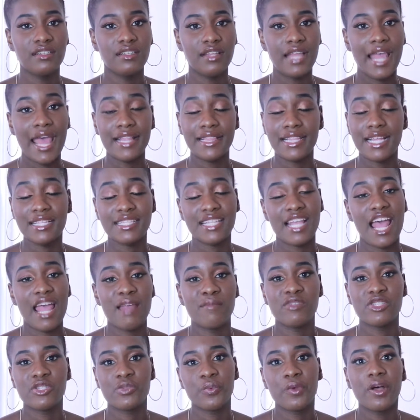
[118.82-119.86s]
at that
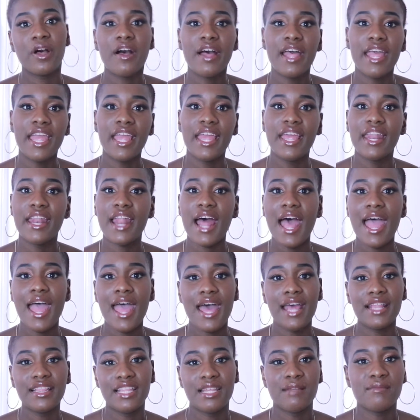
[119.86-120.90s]
time as well, and I
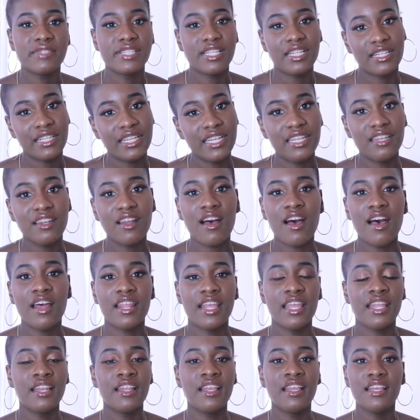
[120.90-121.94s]
had them to lean on,
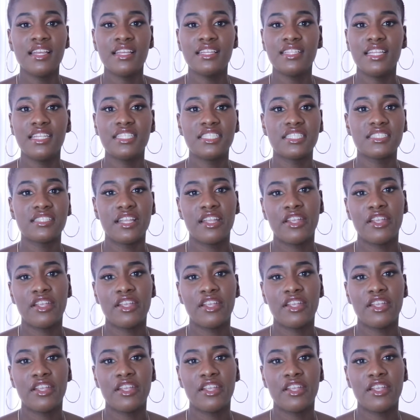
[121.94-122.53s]
and they just